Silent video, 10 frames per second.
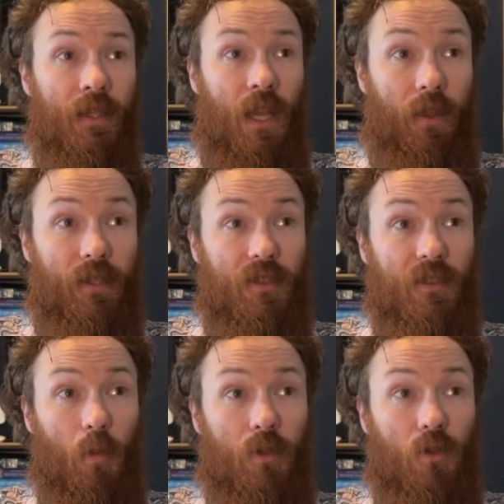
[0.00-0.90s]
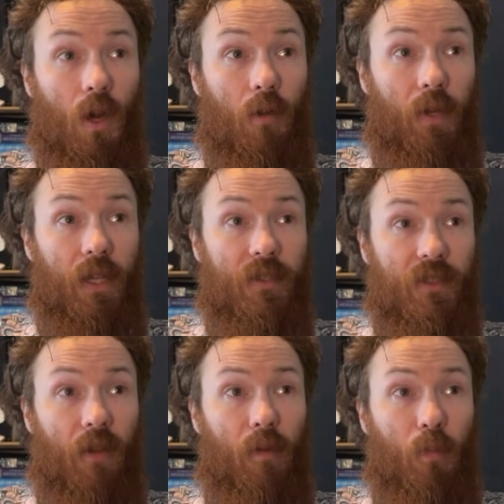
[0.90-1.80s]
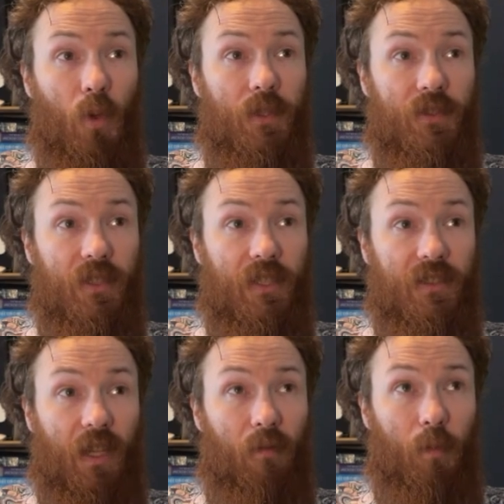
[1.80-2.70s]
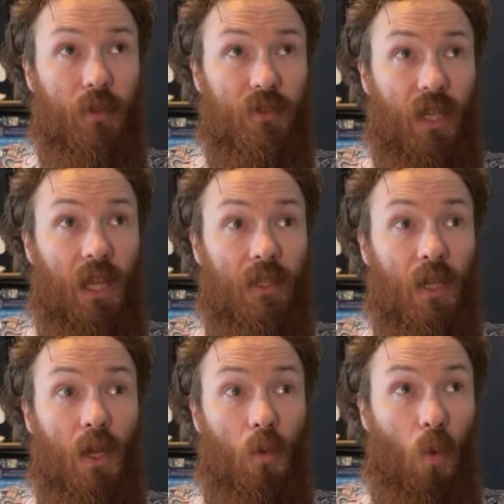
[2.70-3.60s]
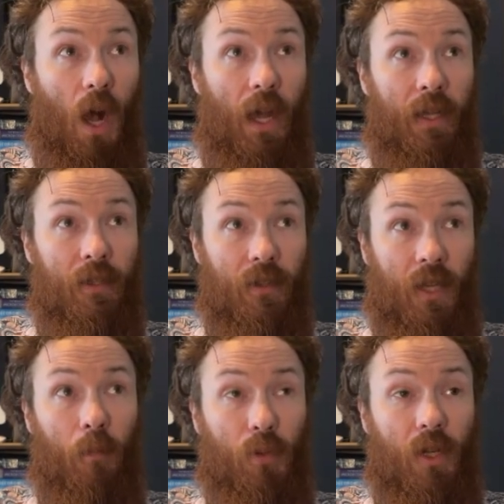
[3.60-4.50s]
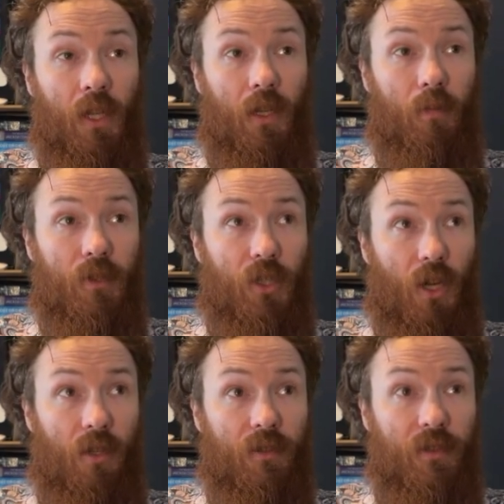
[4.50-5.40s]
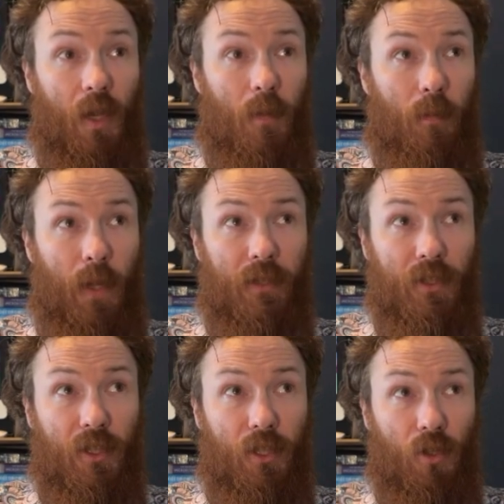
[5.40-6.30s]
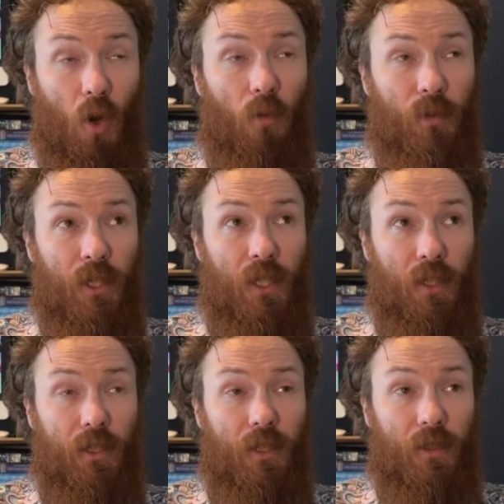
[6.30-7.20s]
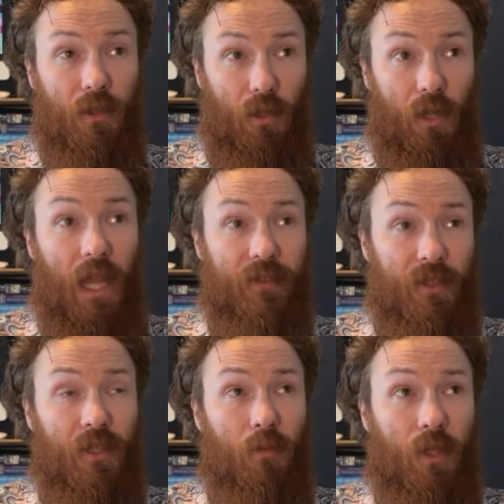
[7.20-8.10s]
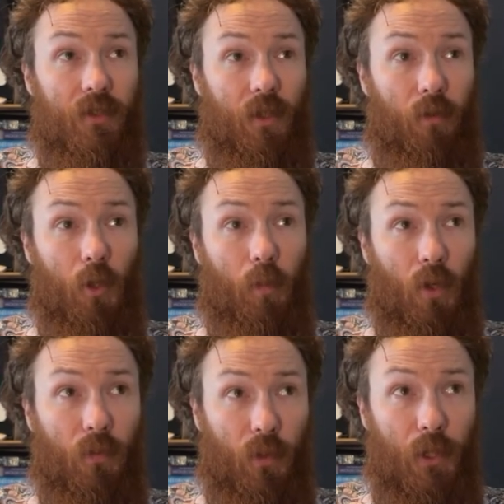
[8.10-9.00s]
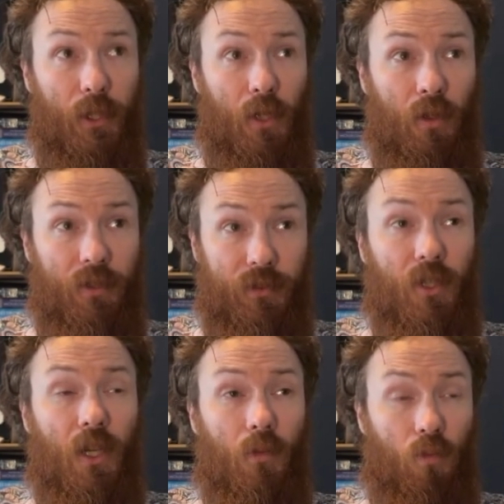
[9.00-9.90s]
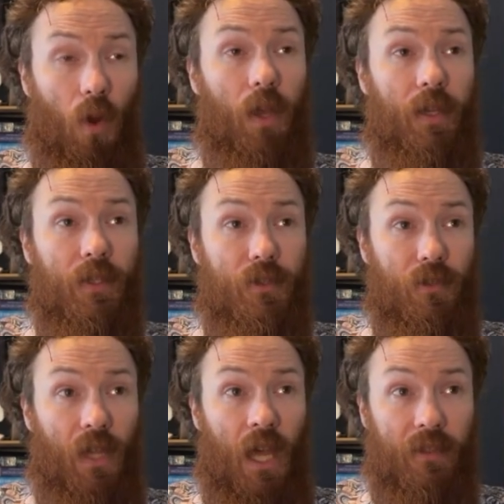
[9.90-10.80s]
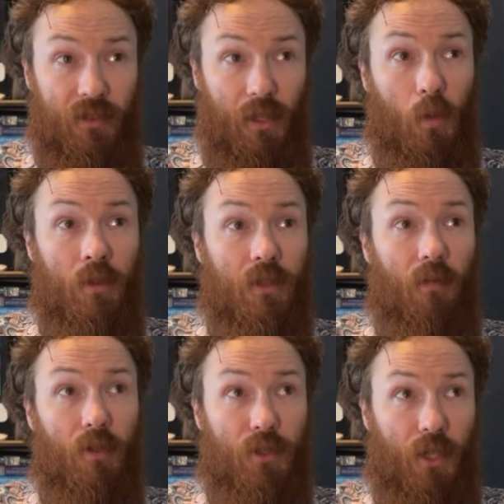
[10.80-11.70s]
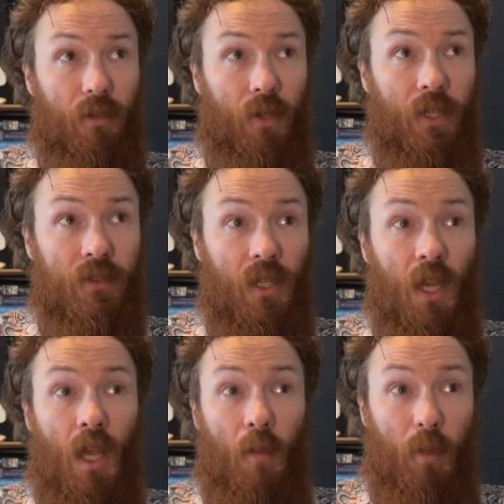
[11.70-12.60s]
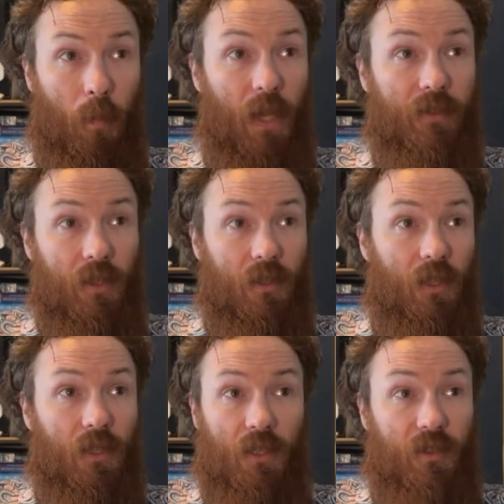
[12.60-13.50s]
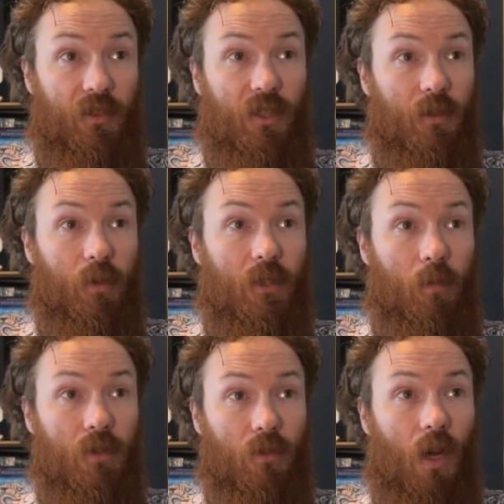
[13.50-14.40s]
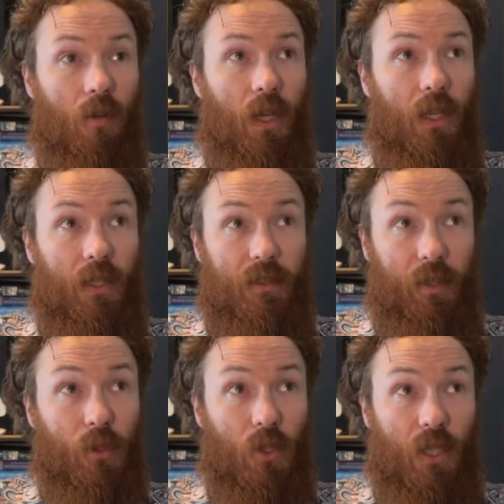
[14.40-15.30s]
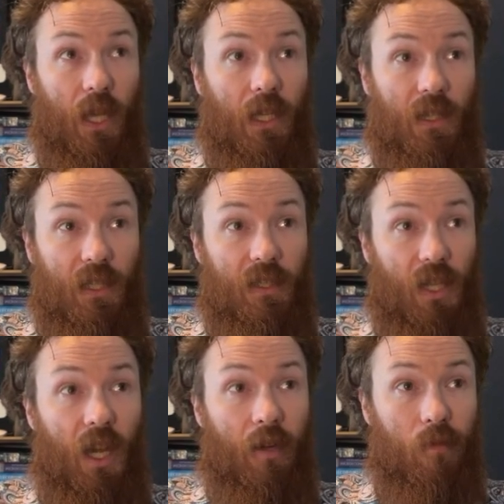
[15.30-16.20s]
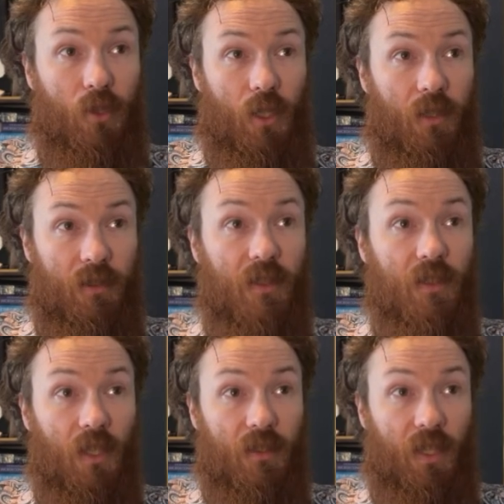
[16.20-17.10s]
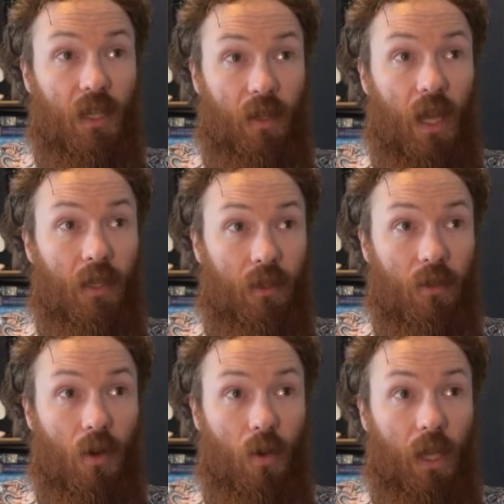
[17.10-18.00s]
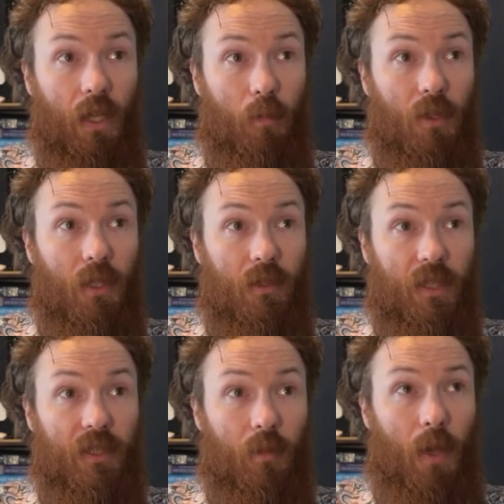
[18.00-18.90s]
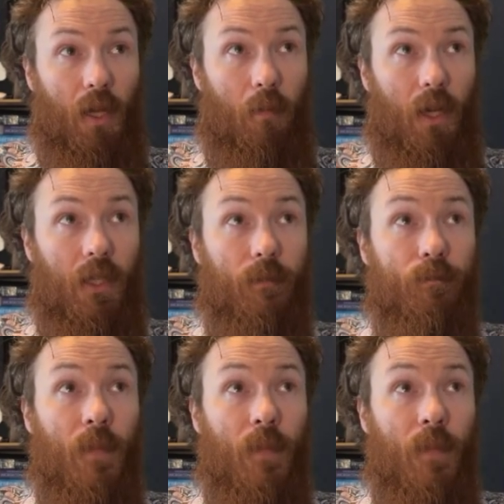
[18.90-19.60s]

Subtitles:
Now, this is a withdrawal rate of 7.67%. Why? You're getting pretty good returns. I mean, basically, you're hopefully going to lessen the risk of your portfolio because you're going to run into that sequence of return risk. But basically, this is just what the withdrawal rate is. If you're getting these high of returns, it's going to tell you, hey, you're okay to pull out this amount of money.